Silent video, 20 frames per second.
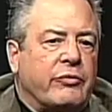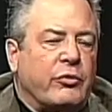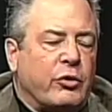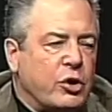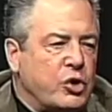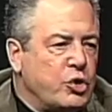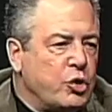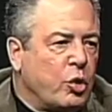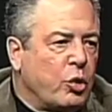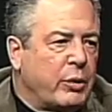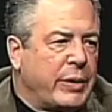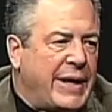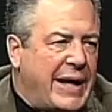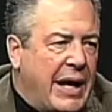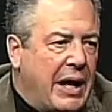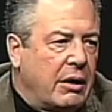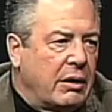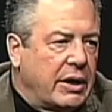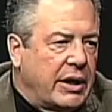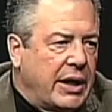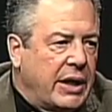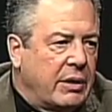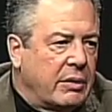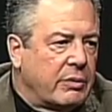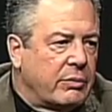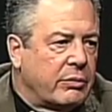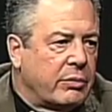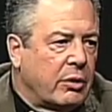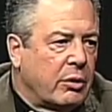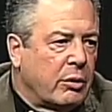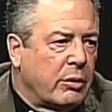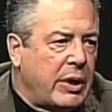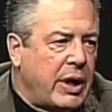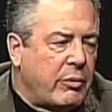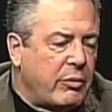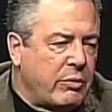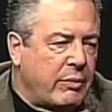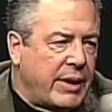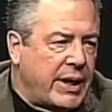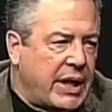virtual reality
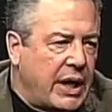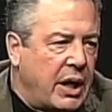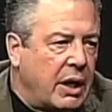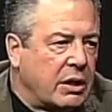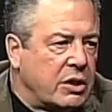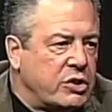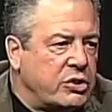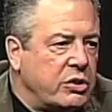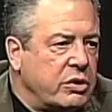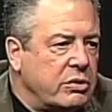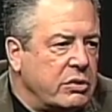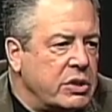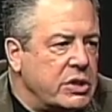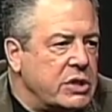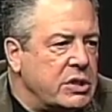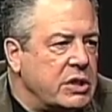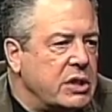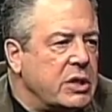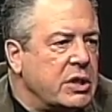program with my college students.